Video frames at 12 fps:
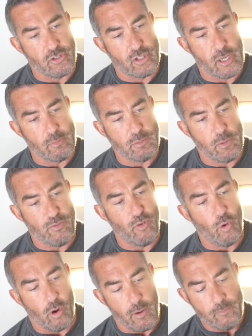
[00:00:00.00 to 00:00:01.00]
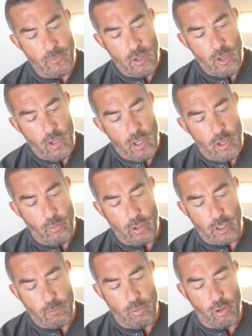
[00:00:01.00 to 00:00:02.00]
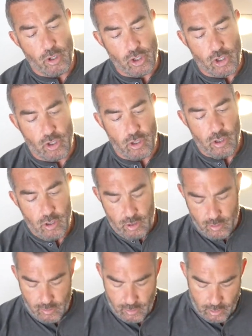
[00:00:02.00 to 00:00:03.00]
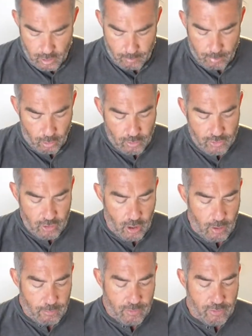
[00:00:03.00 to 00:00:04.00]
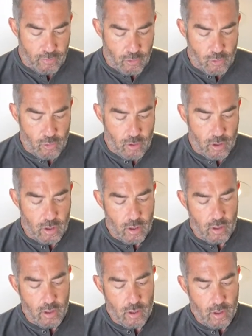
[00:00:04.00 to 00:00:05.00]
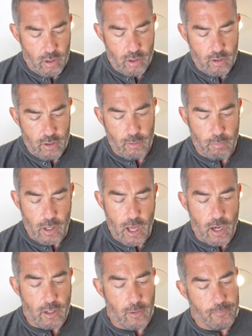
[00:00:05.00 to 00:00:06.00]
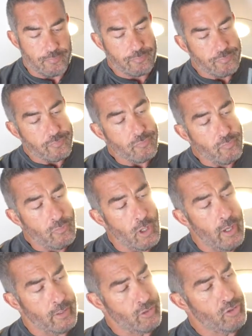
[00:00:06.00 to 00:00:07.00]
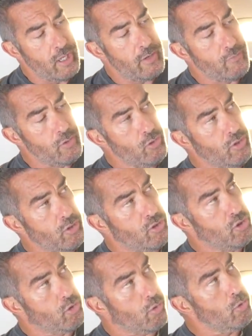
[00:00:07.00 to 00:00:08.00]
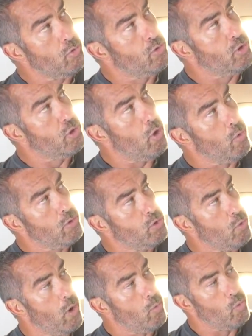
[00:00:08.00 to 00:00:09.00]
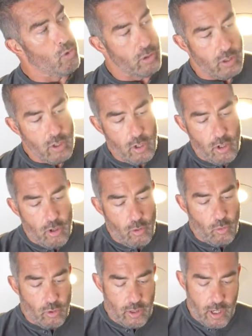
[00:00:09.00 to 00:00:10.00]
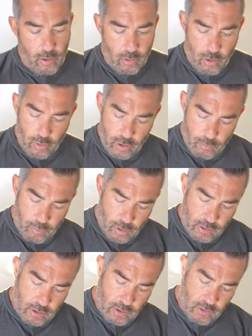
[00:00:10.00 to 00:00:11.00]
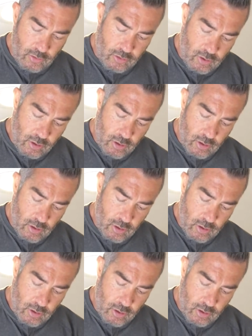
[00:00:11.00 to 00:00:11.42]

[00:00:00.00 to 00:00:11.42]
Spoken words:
same as before, and we're going to push the bolts up through the block. And instead of using screws to go into our wood, we're now going to put these